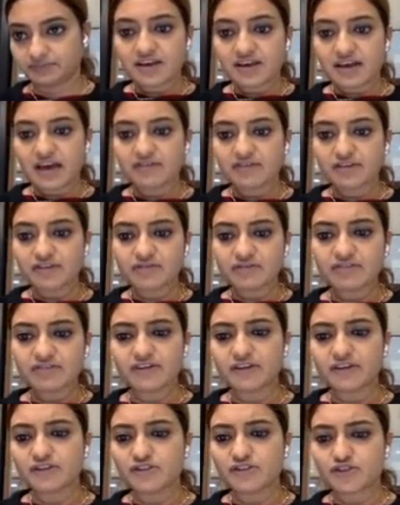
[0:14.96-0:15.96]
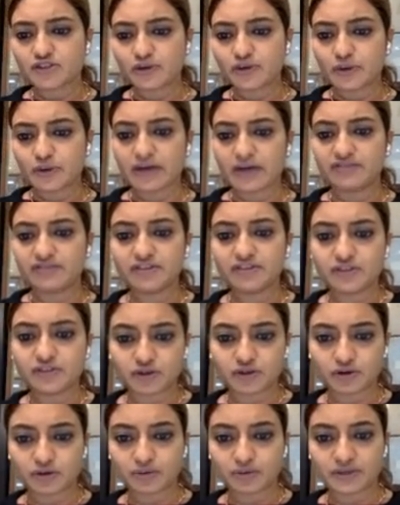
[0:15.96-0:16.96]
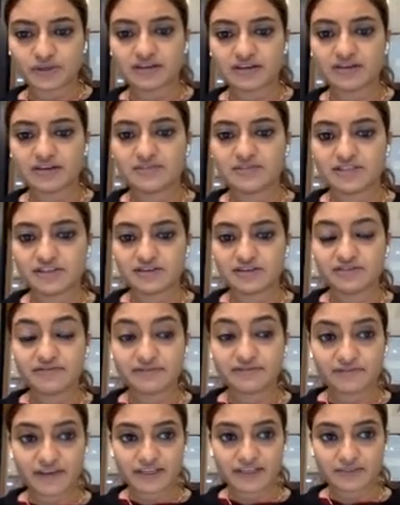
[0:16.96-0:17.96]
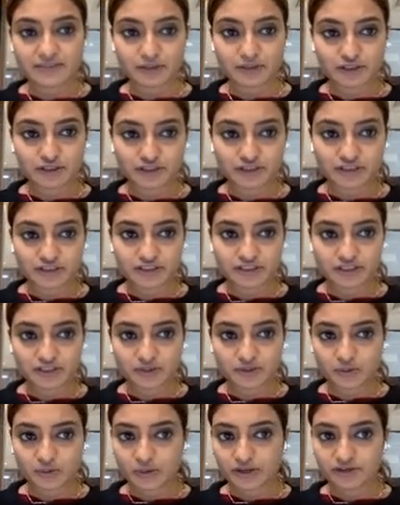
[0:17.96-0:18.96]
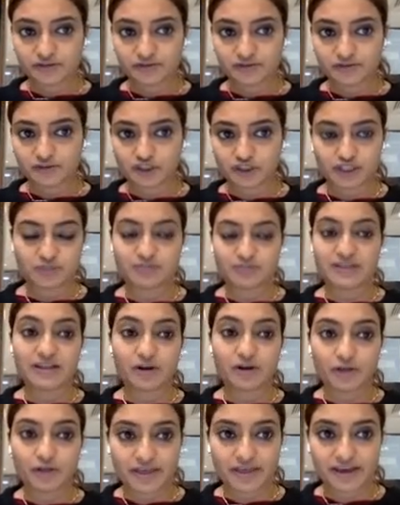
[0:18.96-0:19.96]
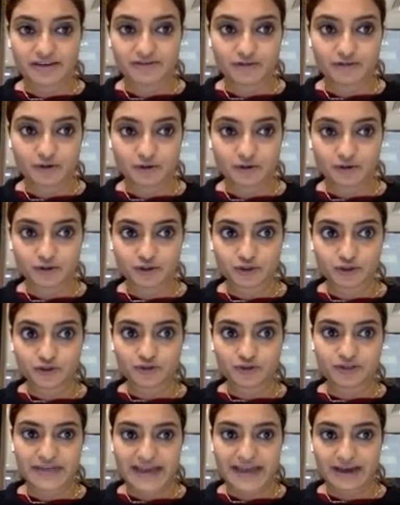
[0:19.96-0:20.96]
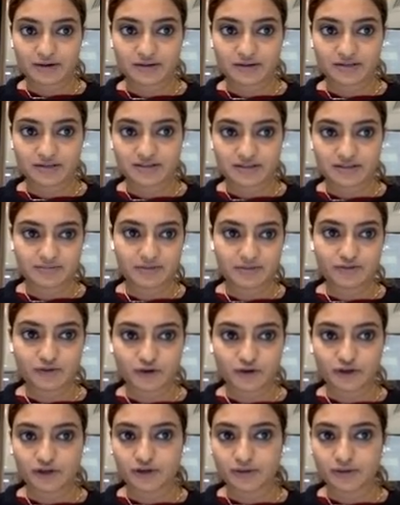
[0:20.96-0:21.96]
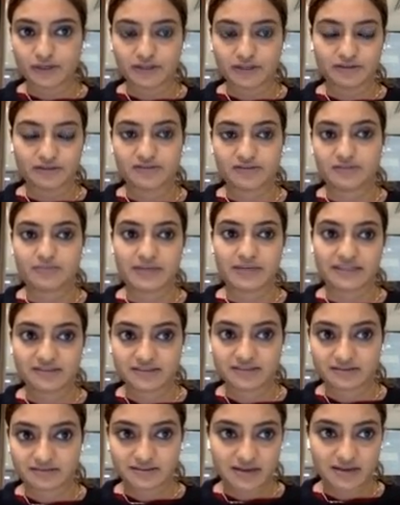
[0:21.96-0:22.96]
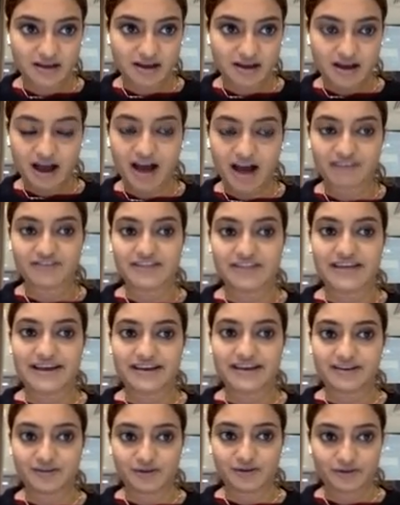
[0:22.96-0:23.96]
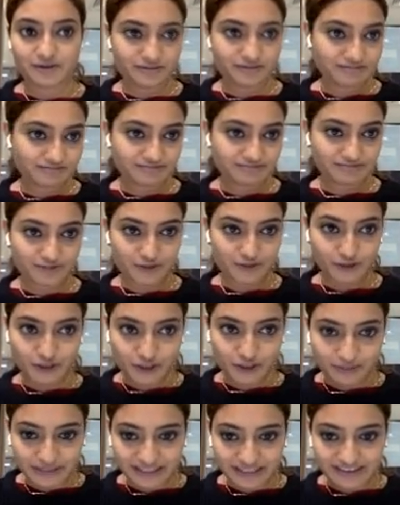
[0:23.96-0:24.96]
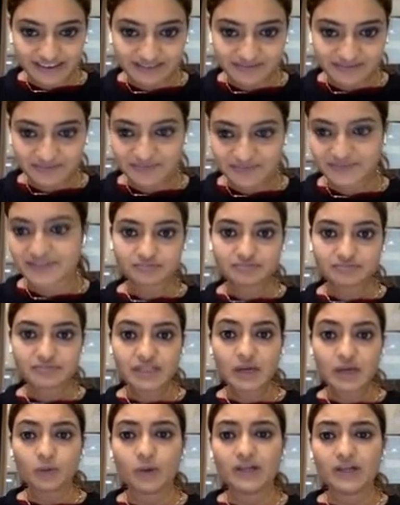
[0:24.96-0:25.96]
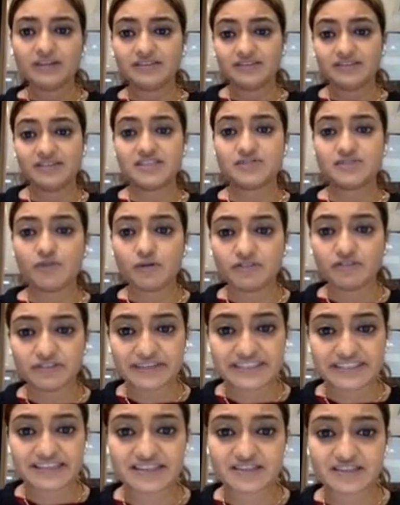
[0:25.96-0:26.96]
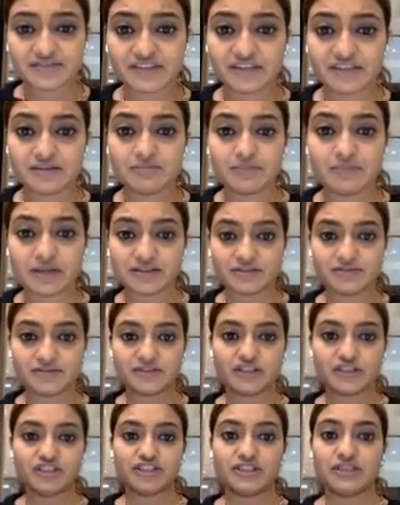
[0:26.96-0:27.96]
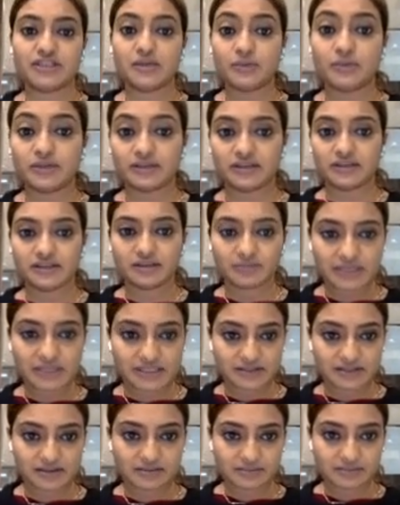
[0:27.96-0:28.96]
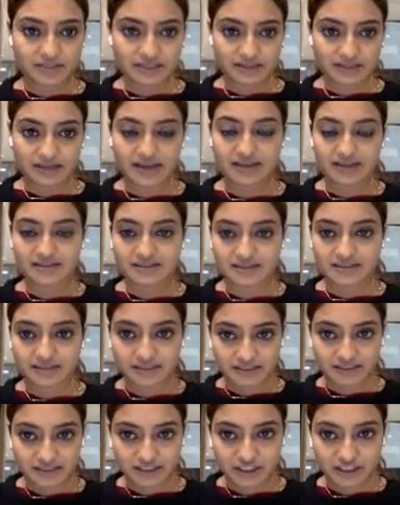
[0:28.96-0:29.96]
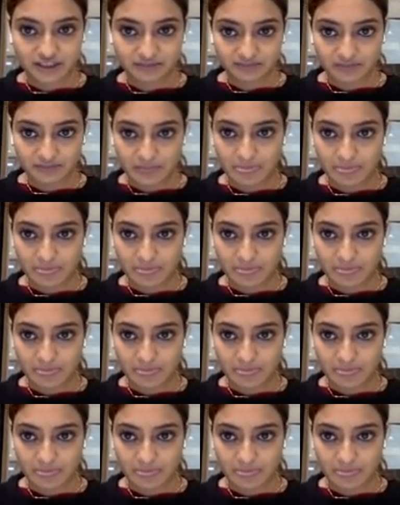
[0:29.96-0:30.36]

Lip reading: Have you ever felt so out of control when it comes to Facebook usage, where you've just been on there for 2-3 hours and before you know it, you've spent half a day on social media? Well, this form of excessive and compulsive social networking can be termed as an addiction.